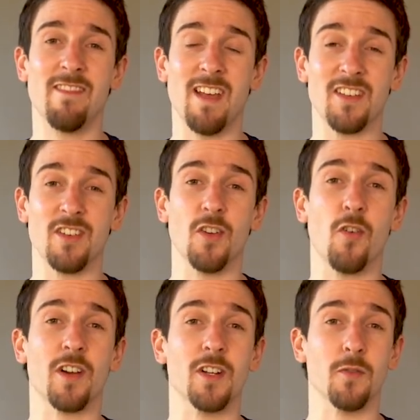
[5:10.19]
That's
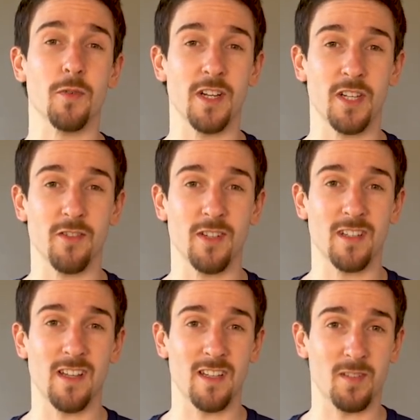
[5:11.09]
not going to work your
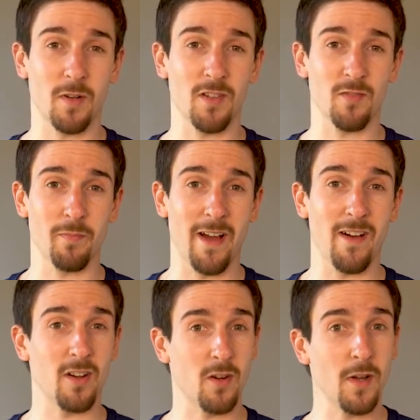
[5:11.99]
explosive
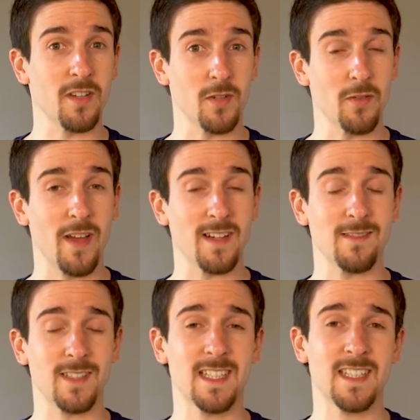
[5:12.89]
power quite so
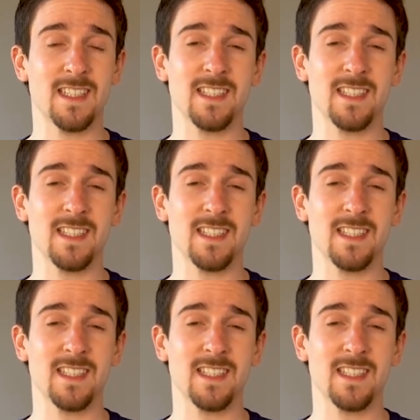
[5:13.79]
effectively.